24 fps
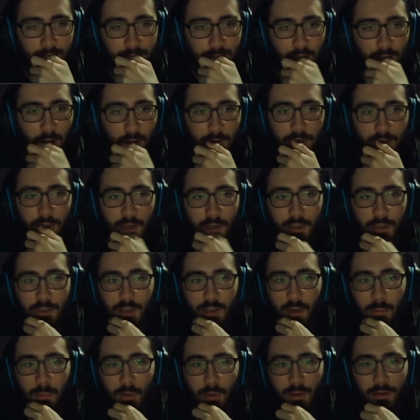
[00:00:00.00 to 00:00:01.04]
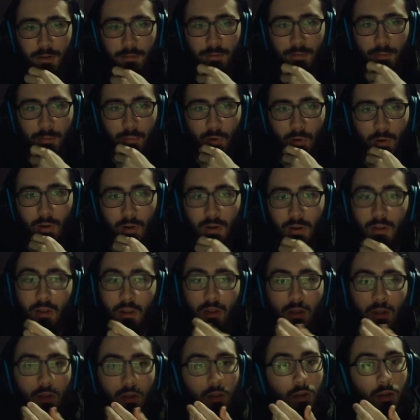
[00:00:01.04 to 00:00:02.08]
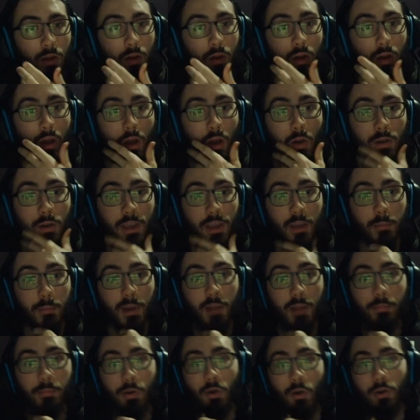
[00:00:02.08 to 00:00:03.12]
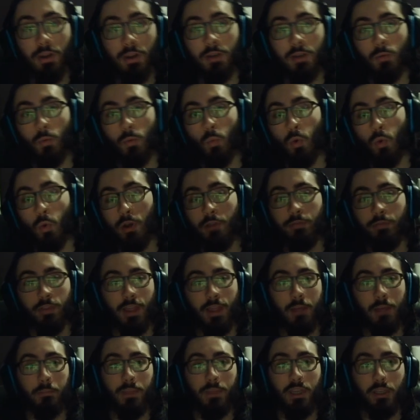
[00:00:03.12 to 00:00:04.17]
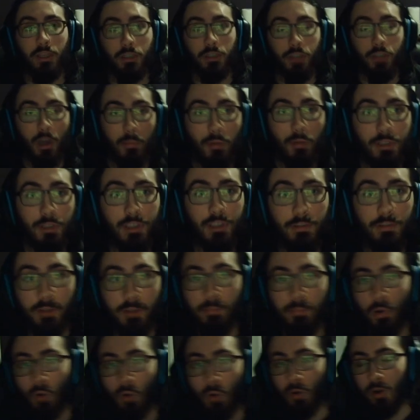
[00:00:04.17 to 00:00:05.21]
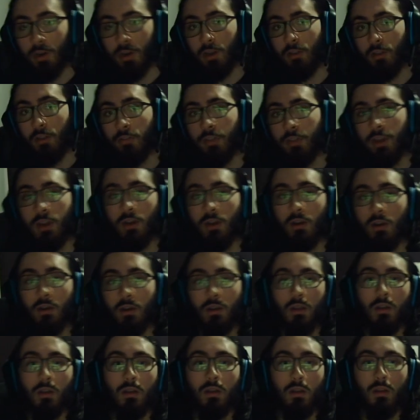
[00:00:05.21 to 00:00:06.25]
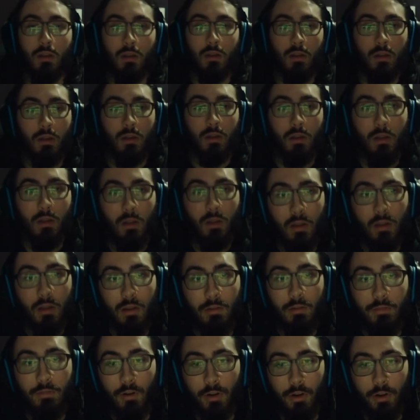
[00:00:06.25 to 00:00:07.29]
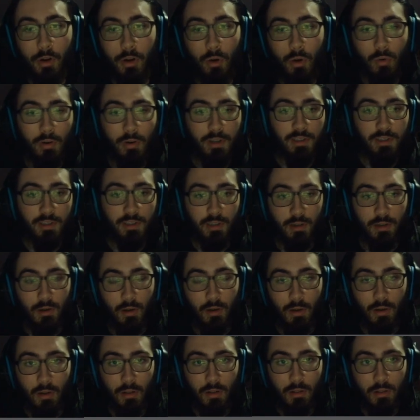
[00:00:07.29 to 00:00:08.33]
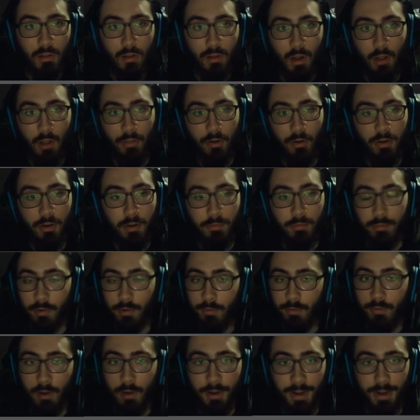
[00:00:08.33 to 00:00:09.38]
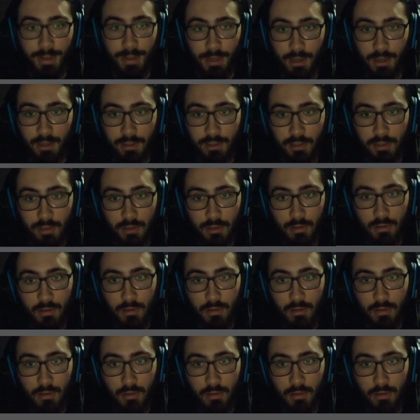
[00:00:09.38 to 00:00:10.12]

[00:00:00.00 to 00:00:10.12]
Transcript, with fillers: I was gonna double into Vapor. Okay, my opponent would have let me double to Vaporeon there, for no reason at all, other than for fun, I guess.